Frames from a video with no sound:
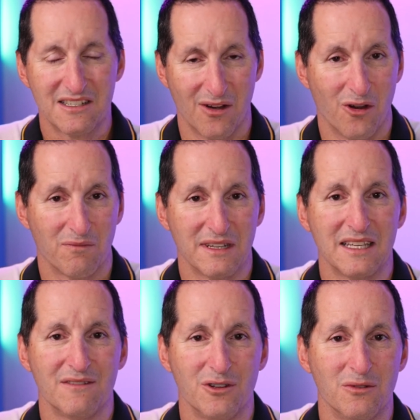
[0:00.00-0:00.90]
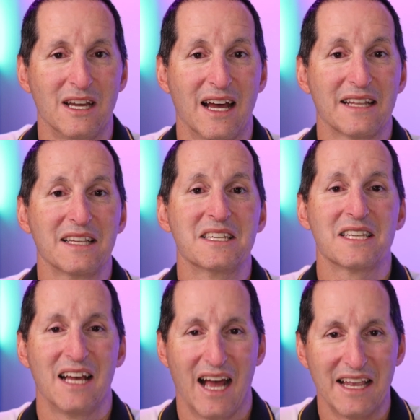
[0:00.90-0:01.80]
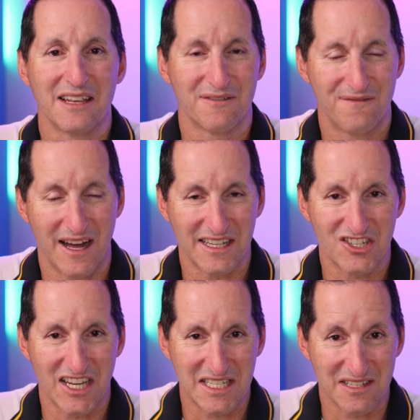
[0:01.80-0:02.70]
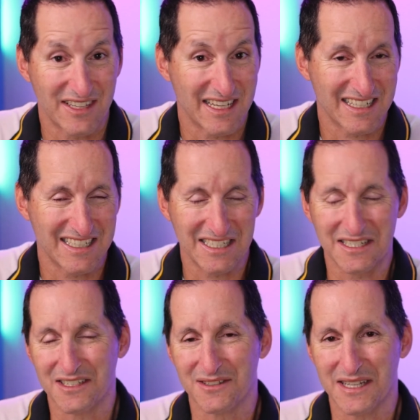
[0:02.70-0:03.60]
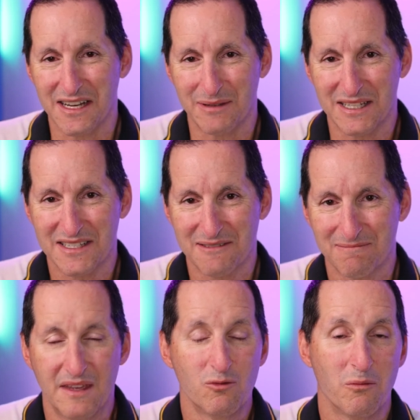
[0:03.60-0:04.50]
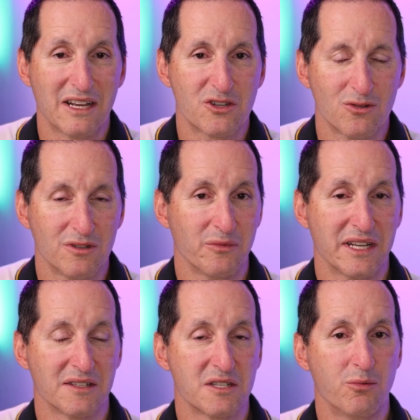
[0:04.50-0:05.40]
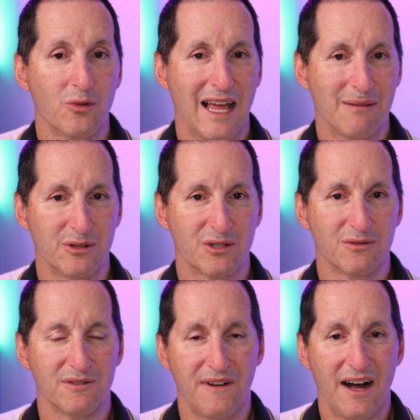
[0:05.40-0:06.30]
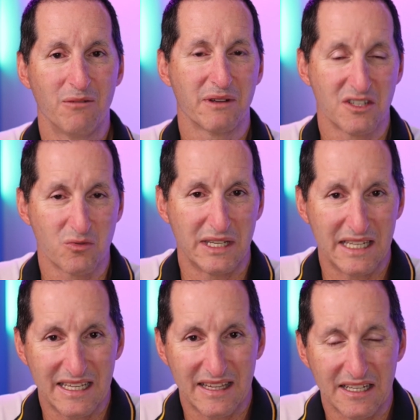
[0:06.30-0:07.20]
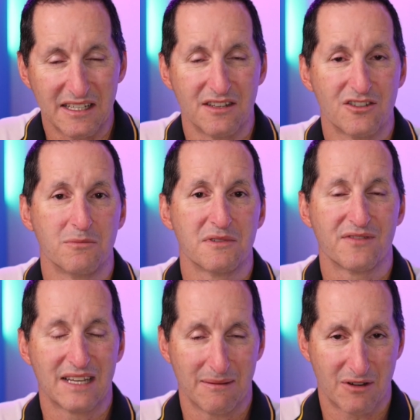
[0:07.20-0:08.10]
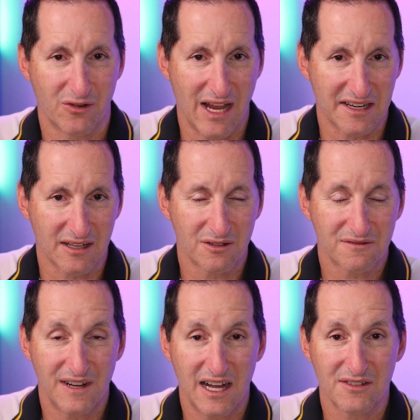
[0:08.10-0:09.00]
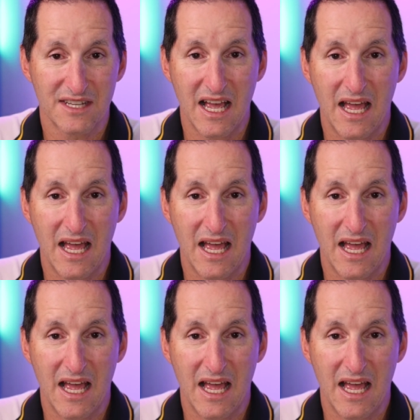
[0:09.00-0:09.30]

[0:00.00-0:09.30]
to hopefully give you at least a fighting chance of getting connected to your database. Then we'll make sure that we can spool output to a file because we need that in terms of creating log files.